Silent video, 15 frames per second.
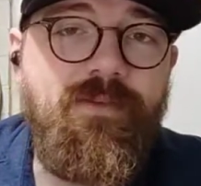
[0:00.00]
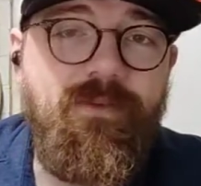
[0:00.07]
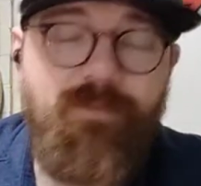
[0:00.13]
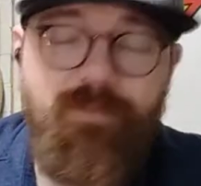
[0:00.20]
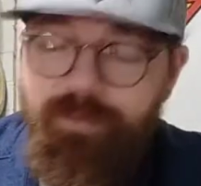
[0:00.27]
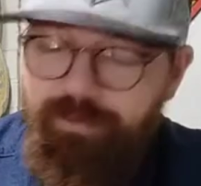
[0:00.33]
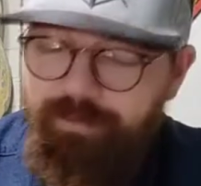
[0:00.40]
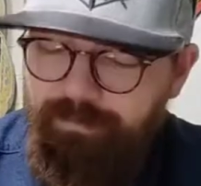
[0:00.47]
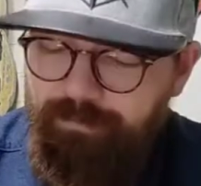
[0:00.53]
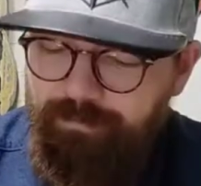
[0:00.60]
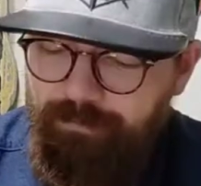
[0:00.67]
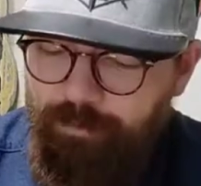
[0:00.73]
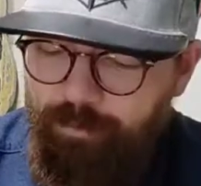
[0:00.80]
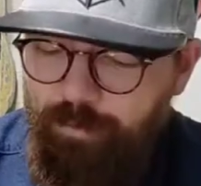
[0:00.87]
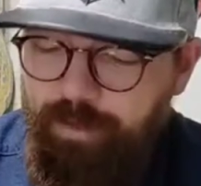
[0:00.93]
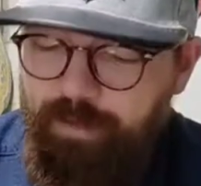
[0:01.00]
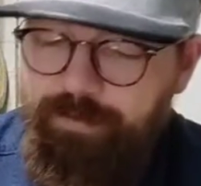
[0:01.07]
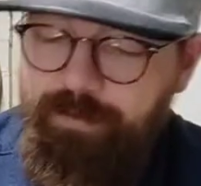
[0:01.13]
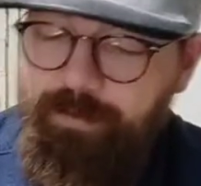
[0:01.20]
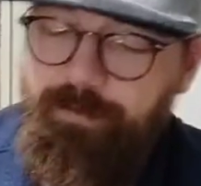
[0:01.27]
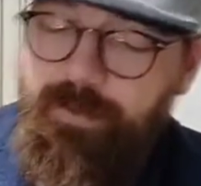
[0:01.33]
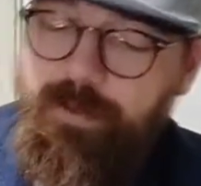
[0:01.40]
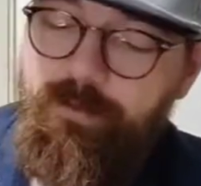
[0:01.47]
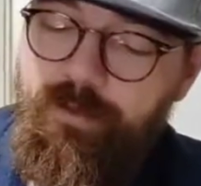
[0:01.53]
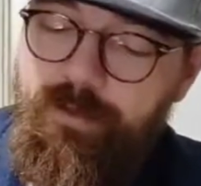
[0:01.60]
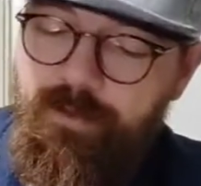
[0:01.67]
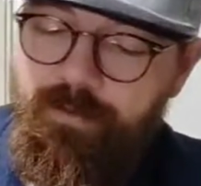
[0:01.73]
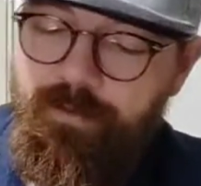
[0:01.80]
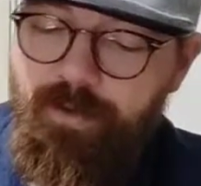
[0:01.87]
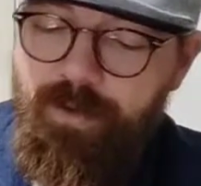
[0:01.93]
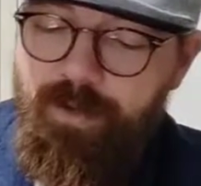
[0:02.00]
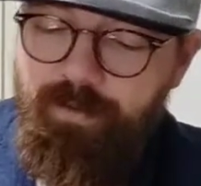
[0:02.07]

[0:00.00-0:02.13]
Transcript: That'd be great. So there we go.